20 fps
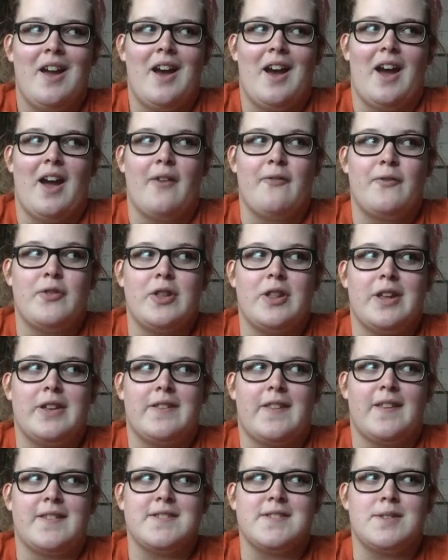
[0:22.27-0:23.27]
I feel like
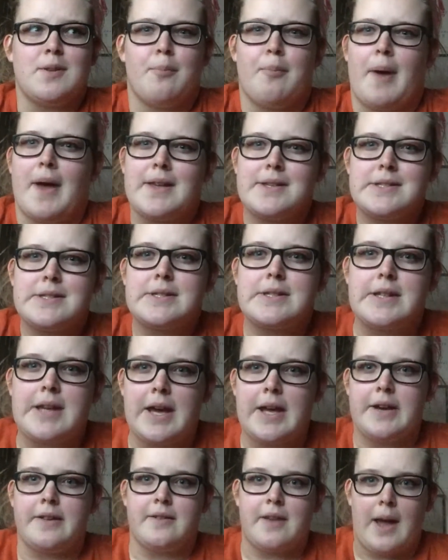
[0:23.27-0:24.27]
that's the best
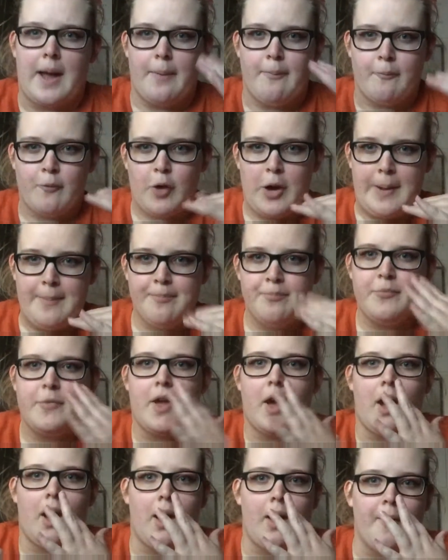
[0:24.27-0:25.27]
kind of time frame,
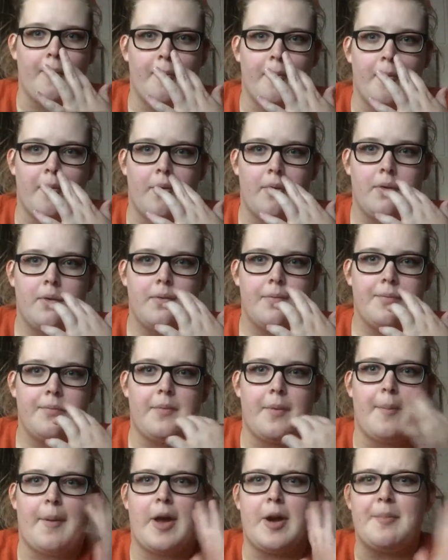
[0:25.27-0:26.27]

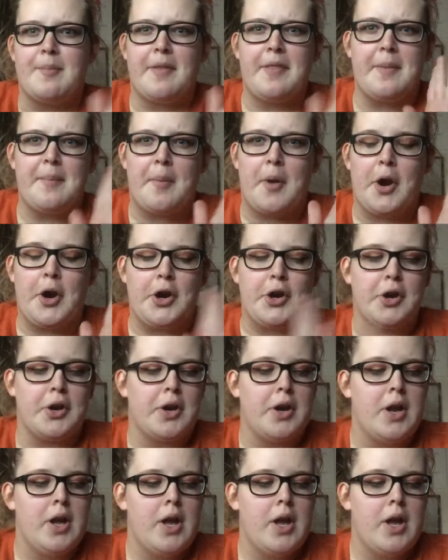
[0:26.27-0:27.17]
about a month apart.